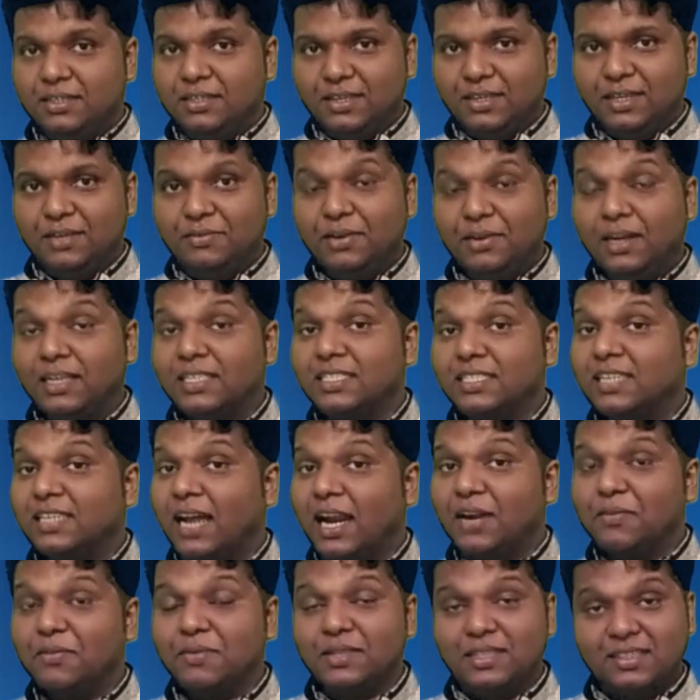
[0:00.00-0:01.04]
3. Let us
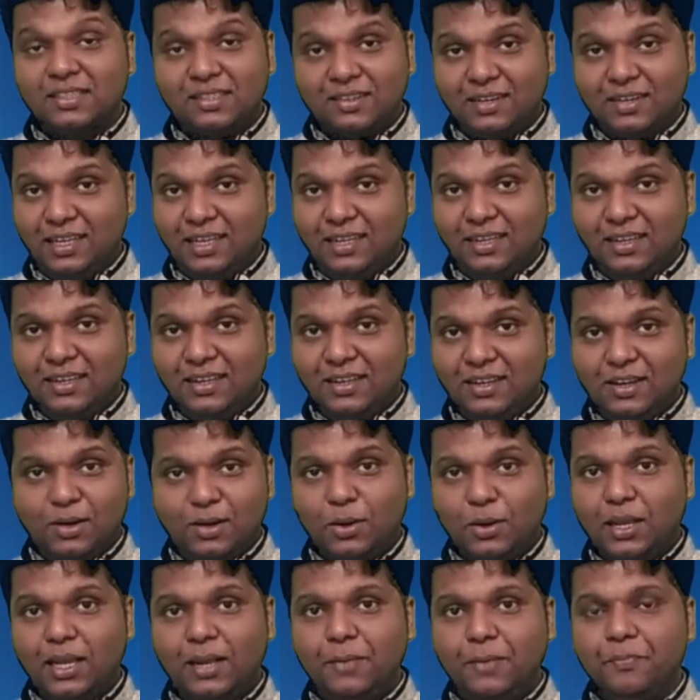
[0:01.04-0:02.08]
start with 3.
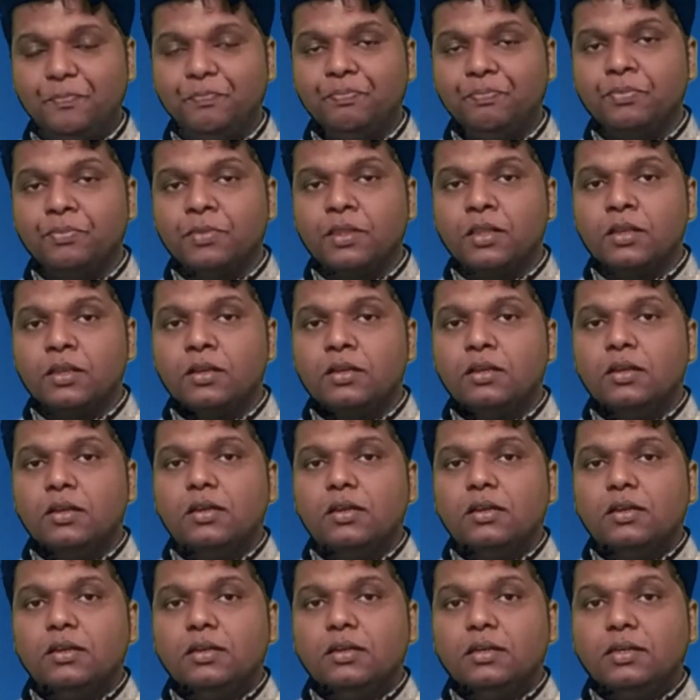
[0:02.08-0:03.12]
Okay.
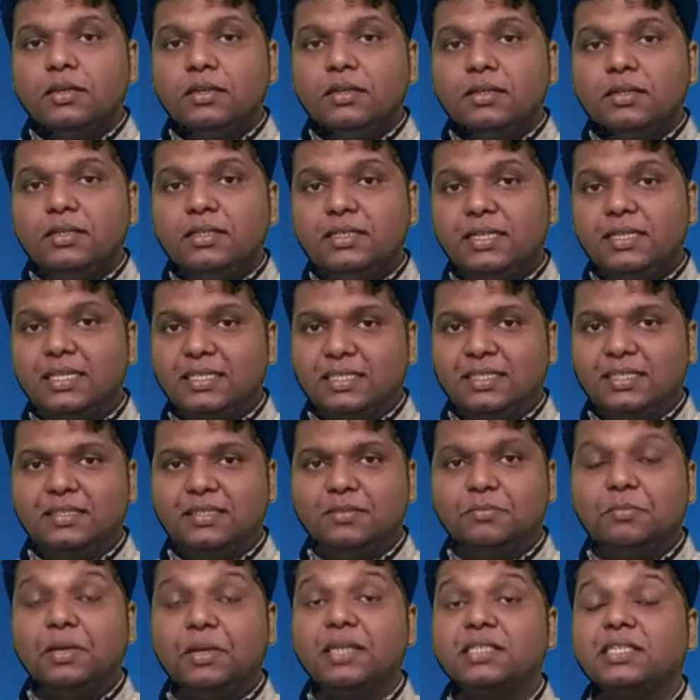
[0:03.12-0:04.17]
Yes,
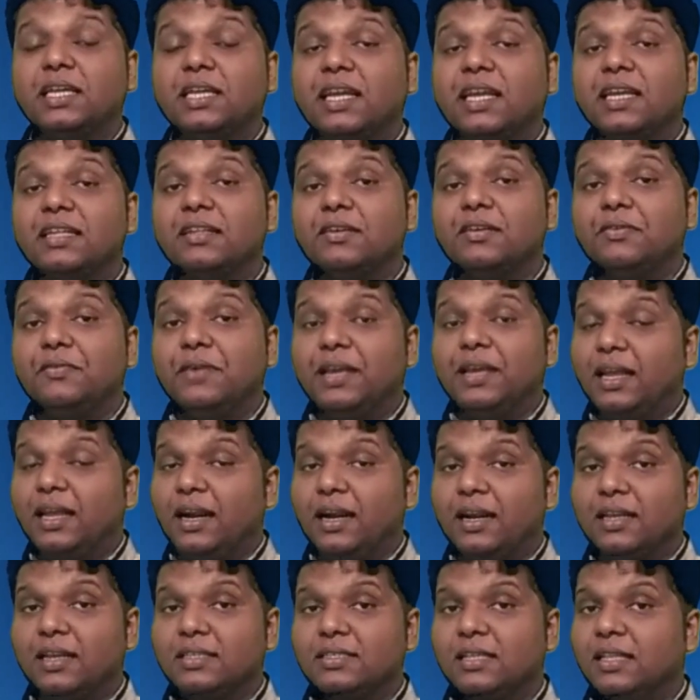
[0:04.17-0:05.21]
by checking, we can
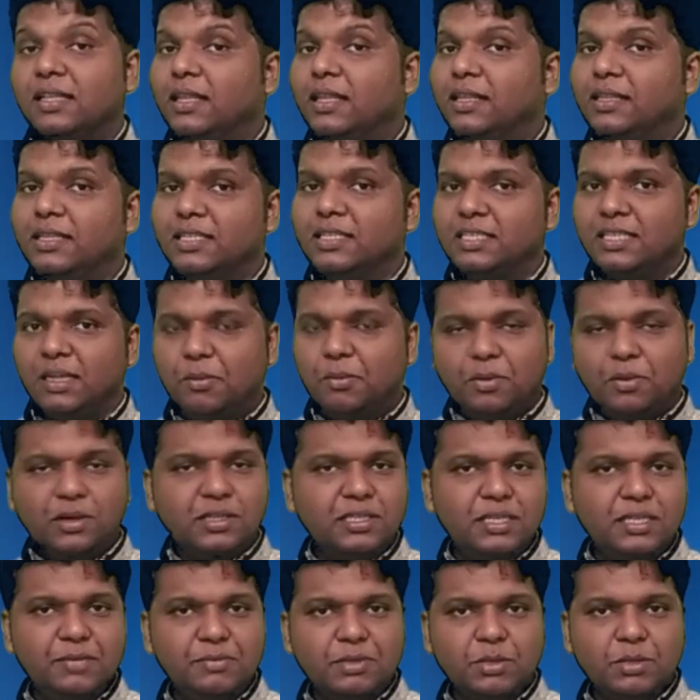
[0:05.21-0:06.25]
understand that this number is
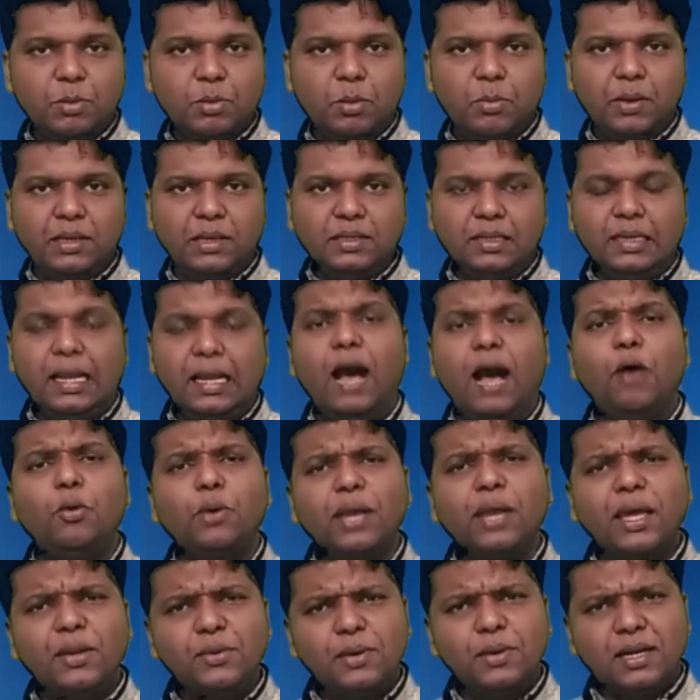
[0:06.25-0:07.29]
divisible by 3. How
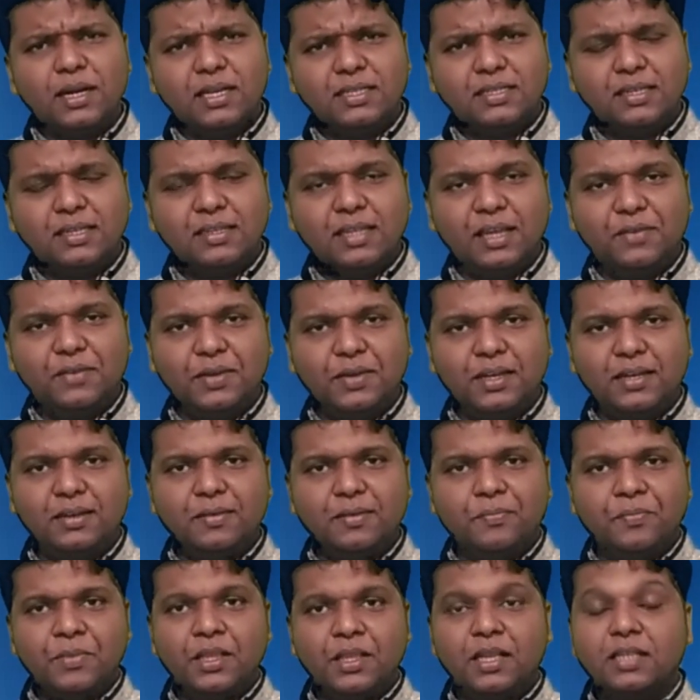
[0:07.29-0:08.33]
can you understand that one?
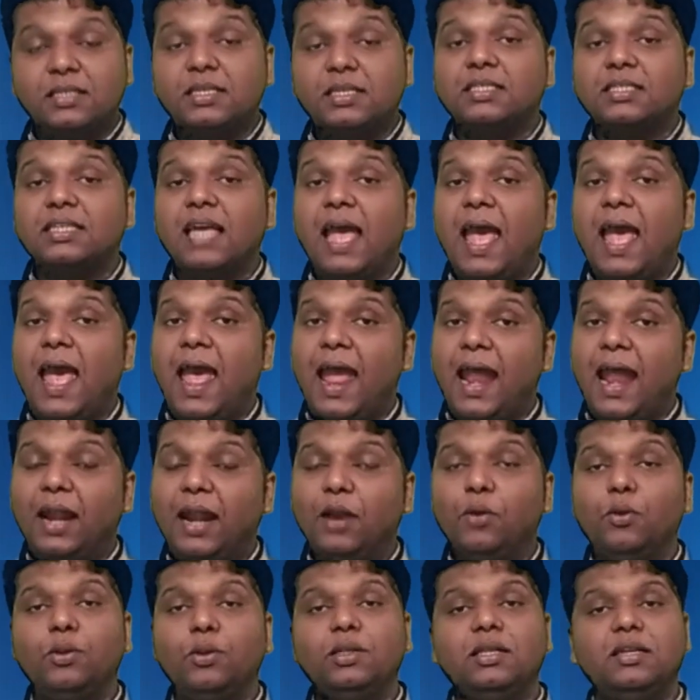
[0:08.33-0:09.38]
Just add
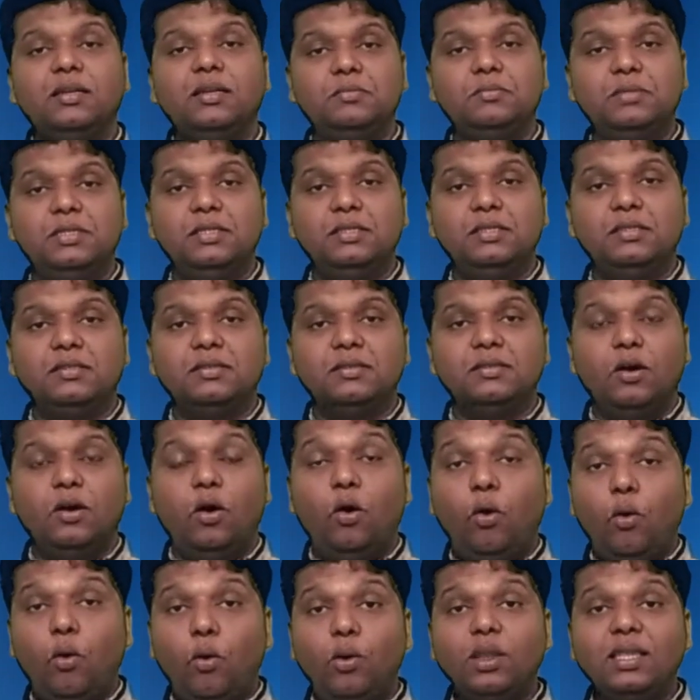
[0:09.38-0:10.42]
all the numbers,
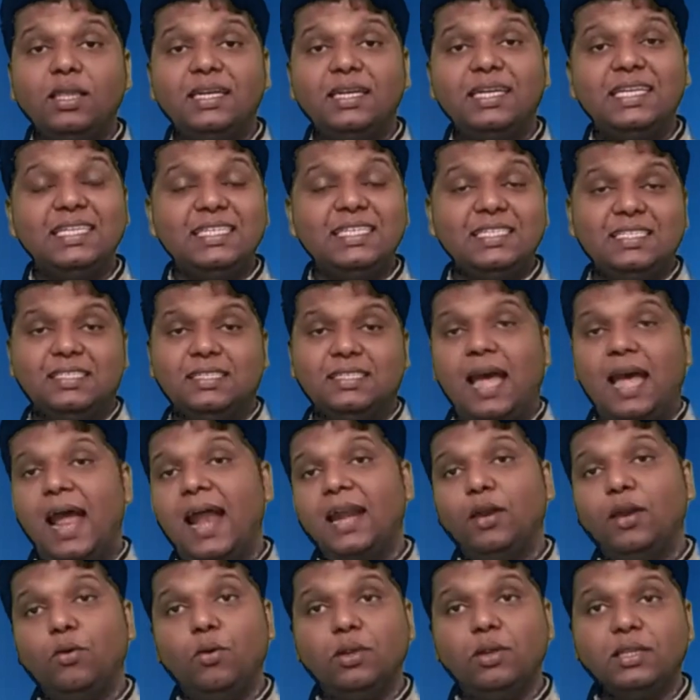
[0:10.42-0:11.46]
all the digits,
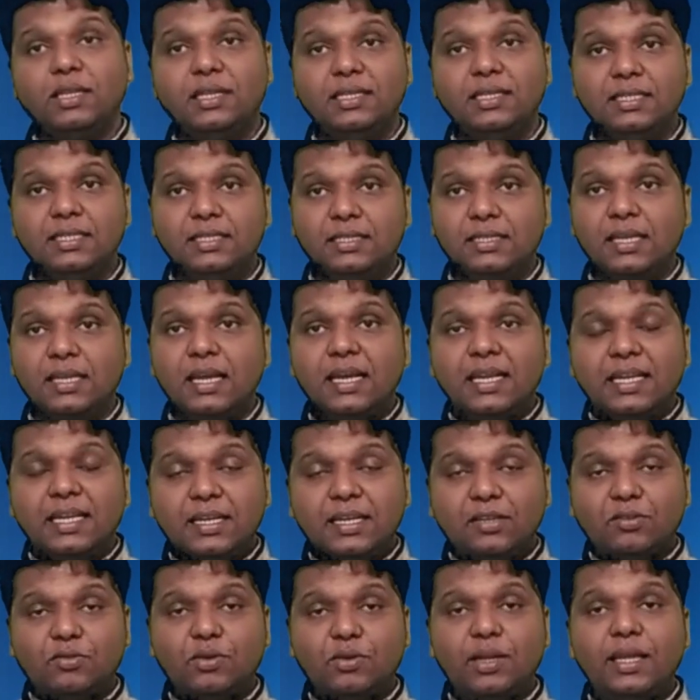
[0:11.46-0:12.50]
add all the digits.
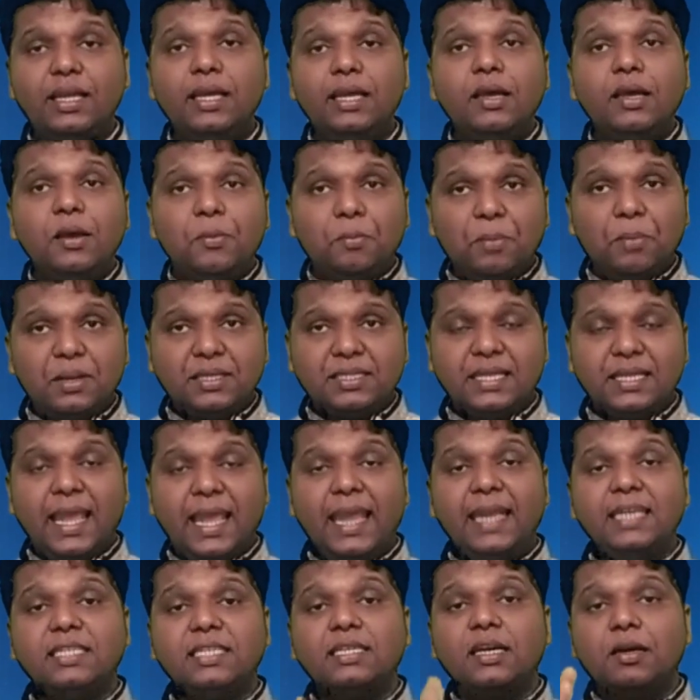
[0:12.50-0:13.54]
Here 3 plus
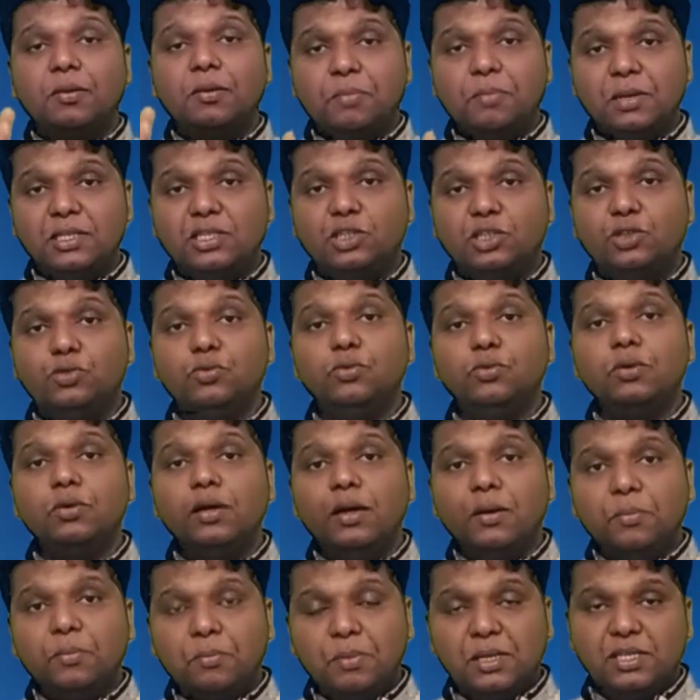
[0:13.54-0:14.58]
8 plus
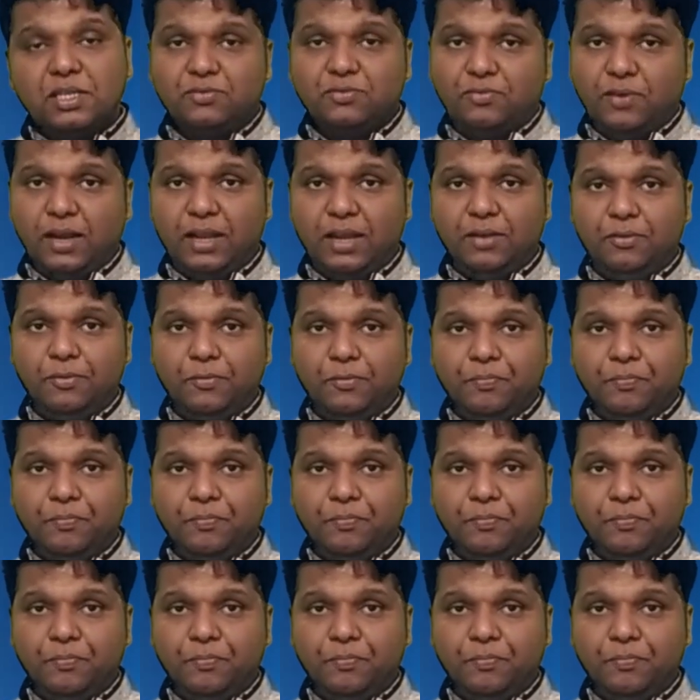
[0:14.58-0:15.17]
2 plus 5.